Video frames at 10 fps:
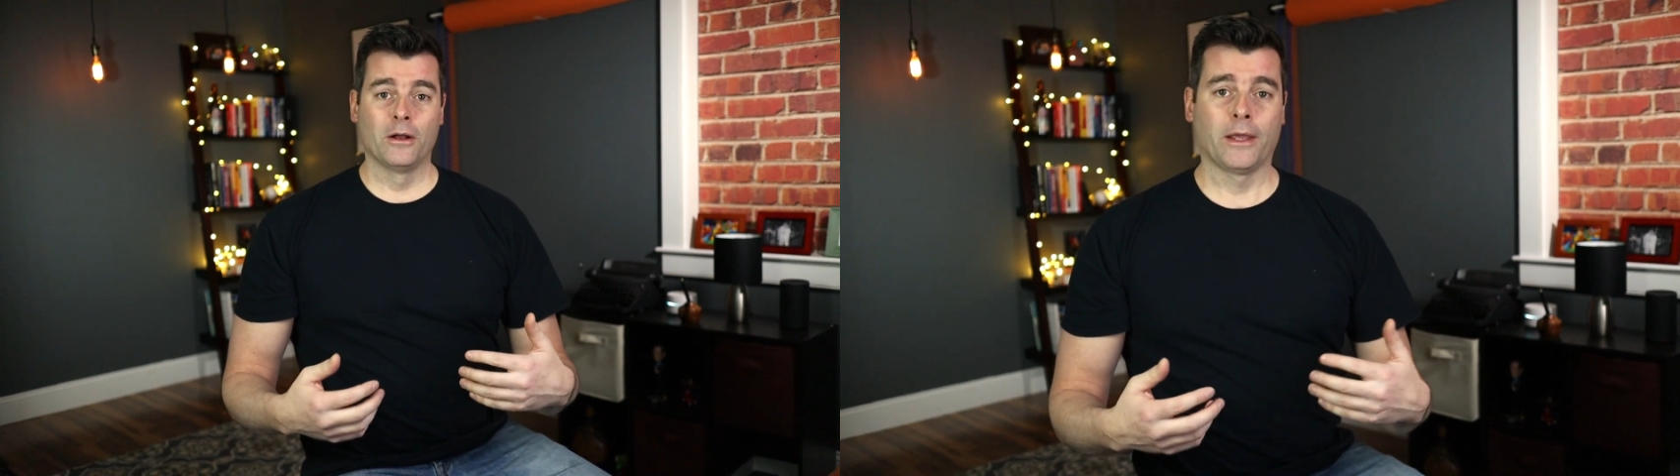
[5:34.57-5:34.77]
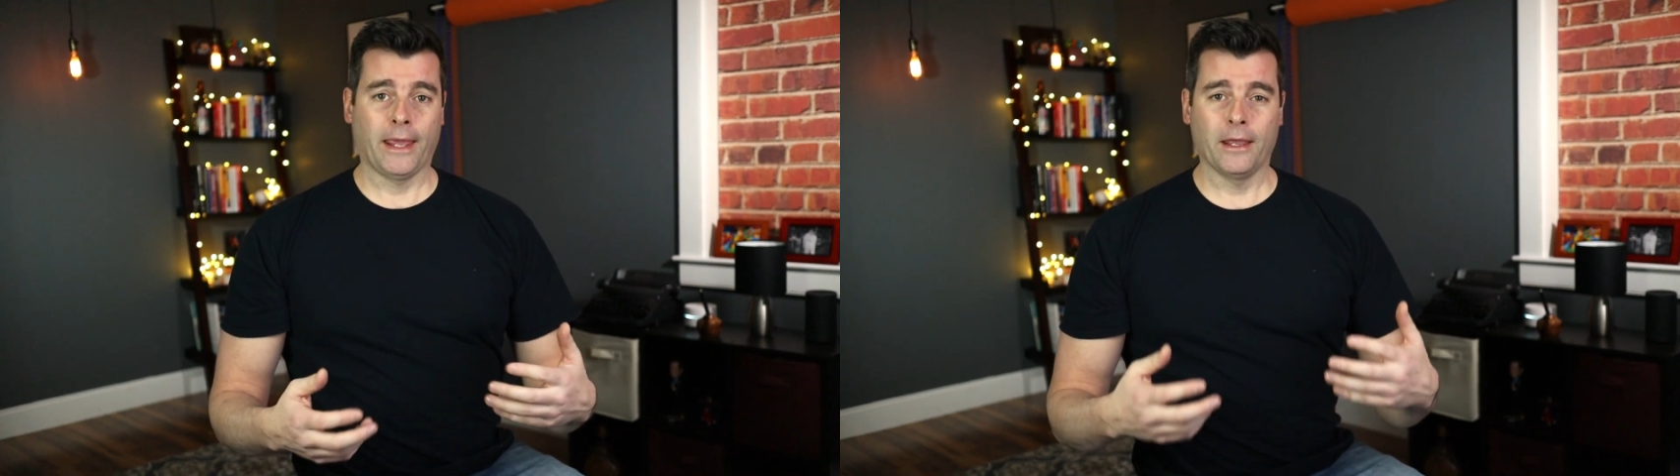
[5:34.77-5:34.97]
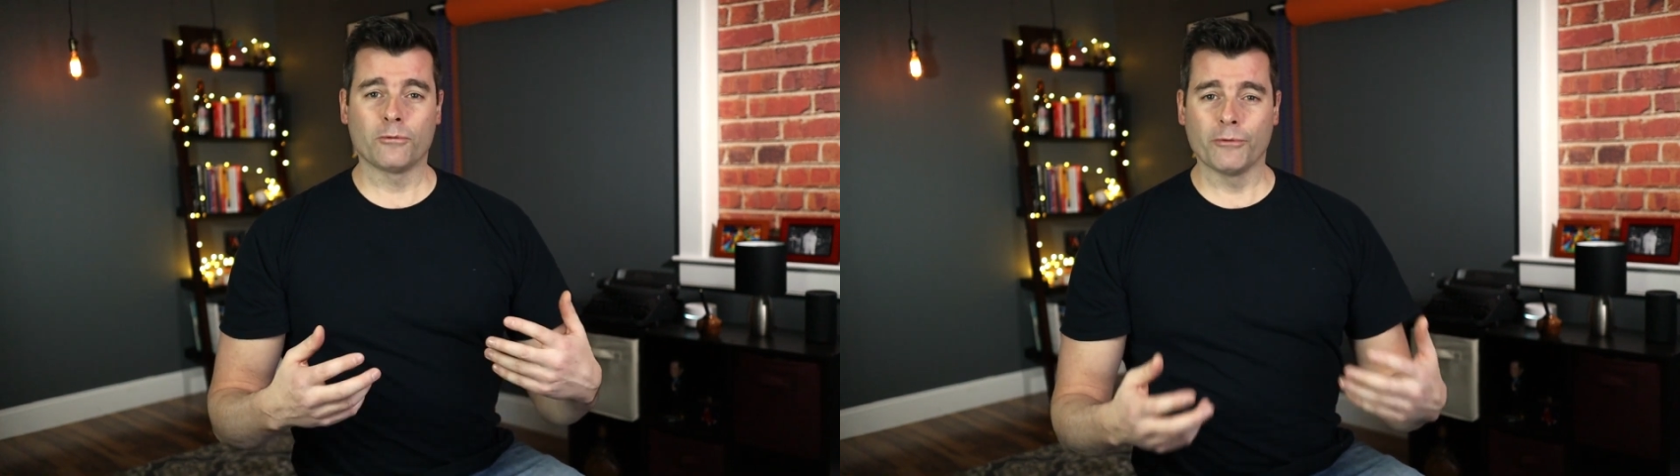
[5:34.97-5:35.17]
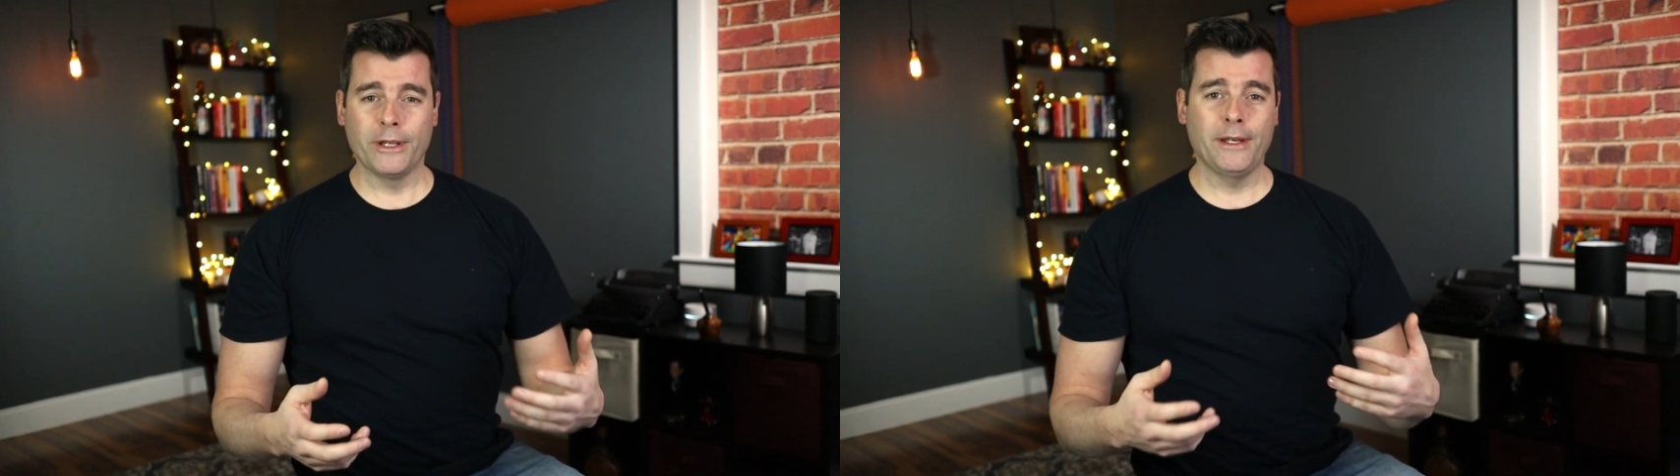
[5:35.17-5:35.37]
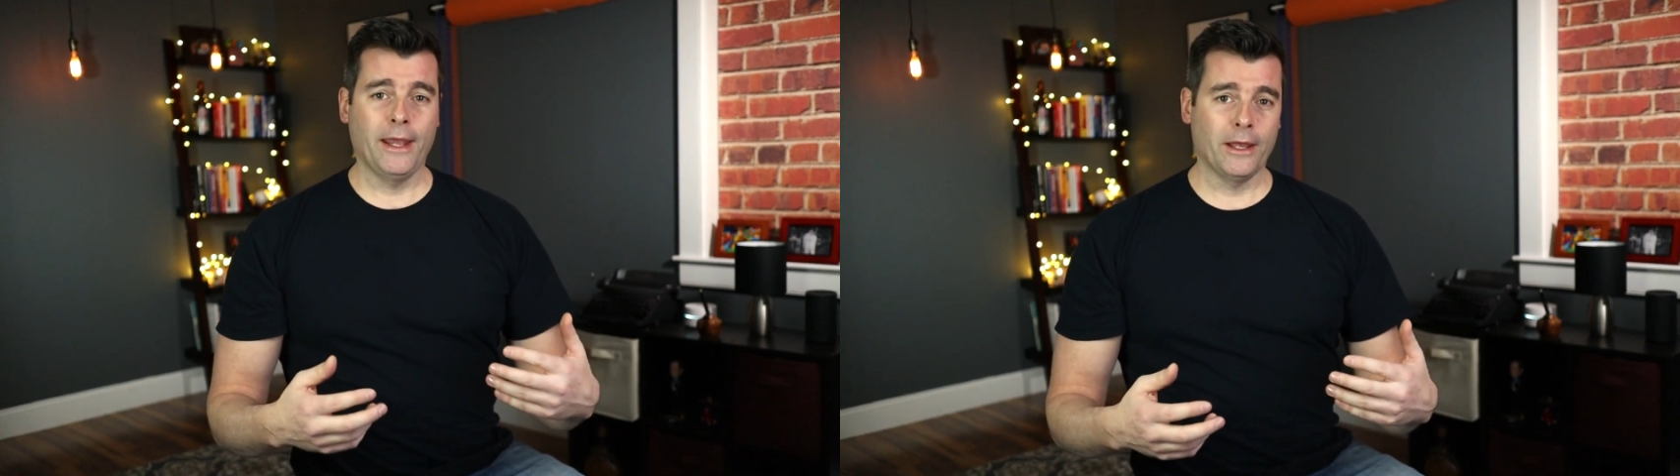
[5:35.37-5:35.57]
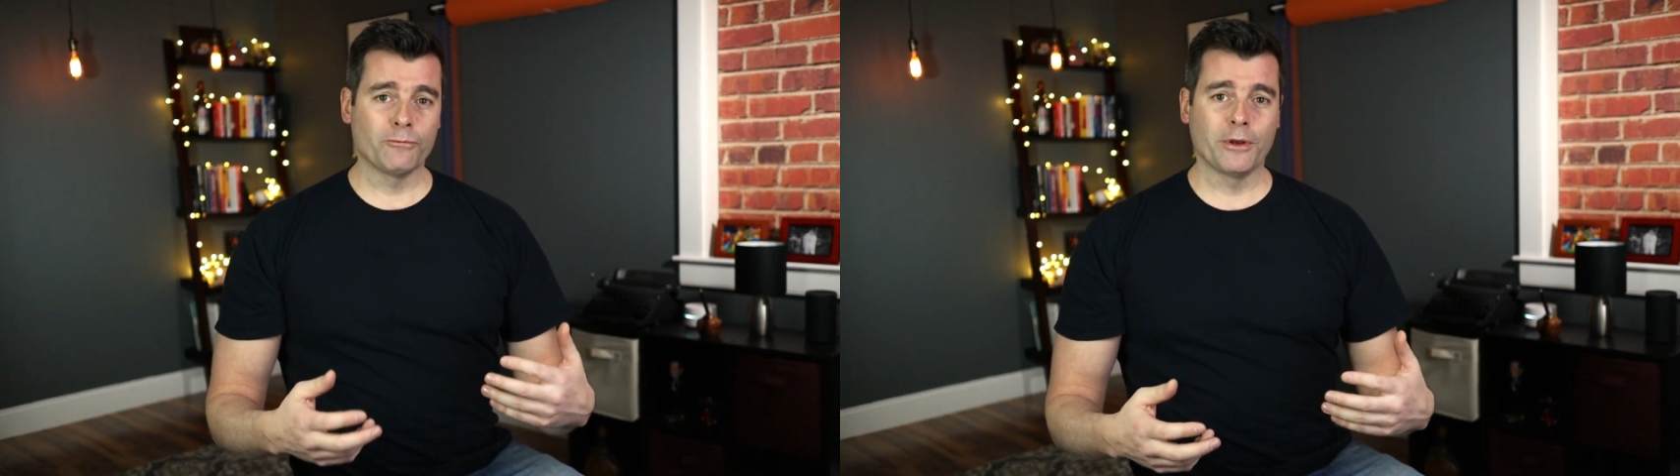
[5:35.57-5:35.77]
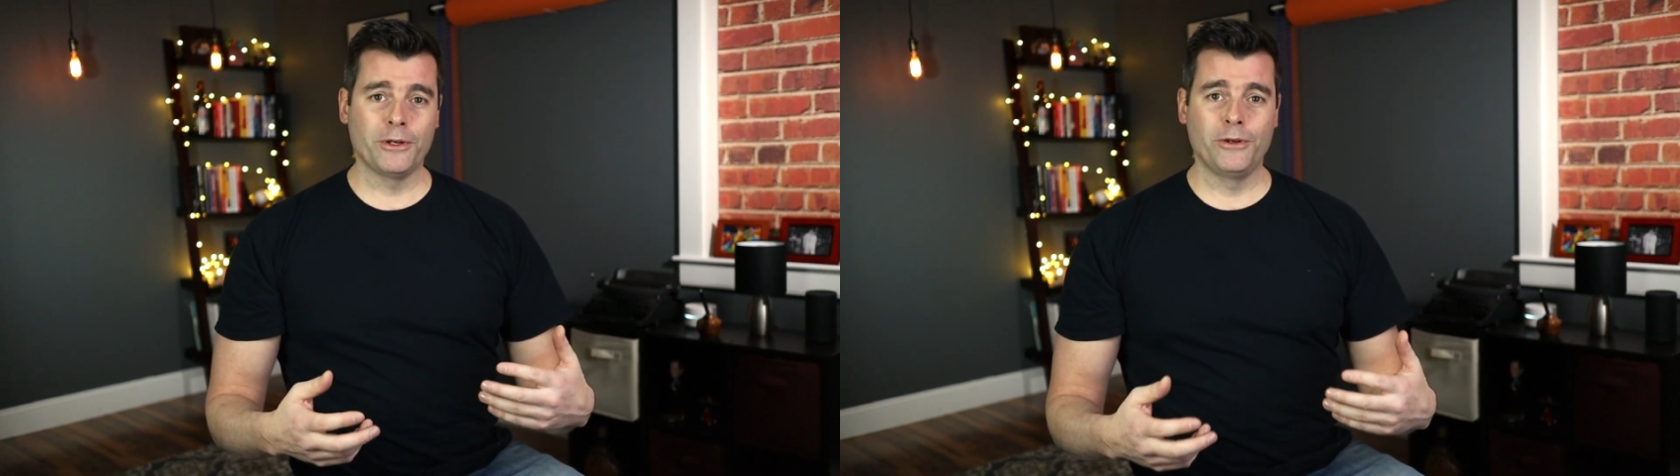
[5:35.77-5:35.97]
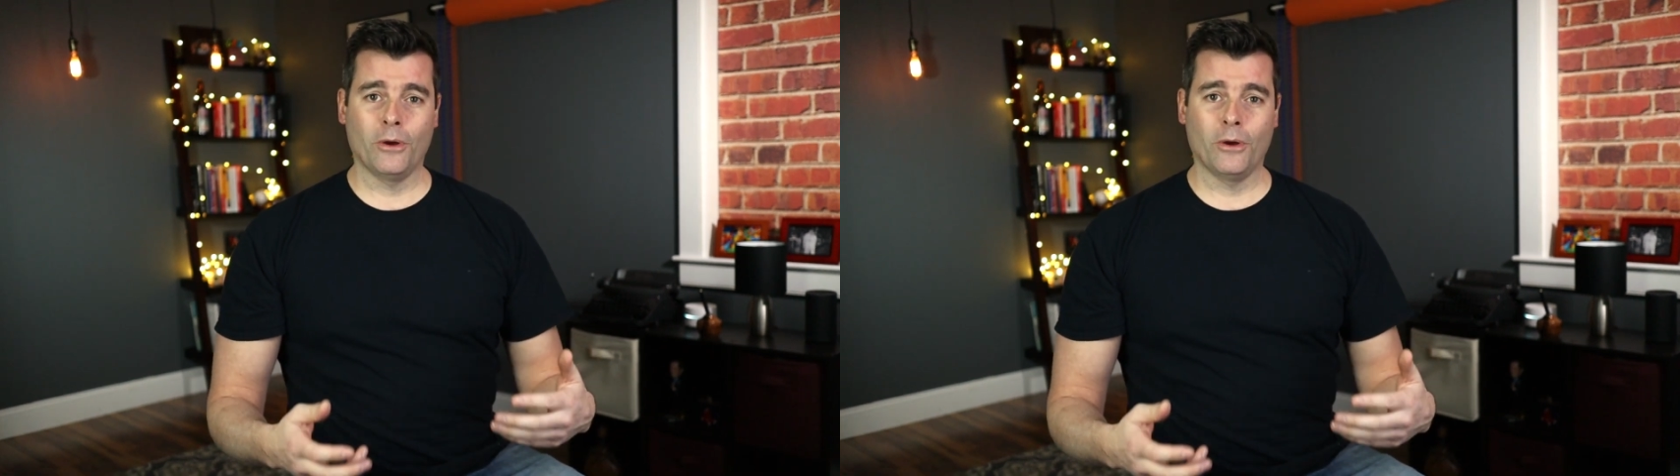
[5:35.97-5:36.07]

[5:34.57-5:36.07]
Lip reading: can't read handwritten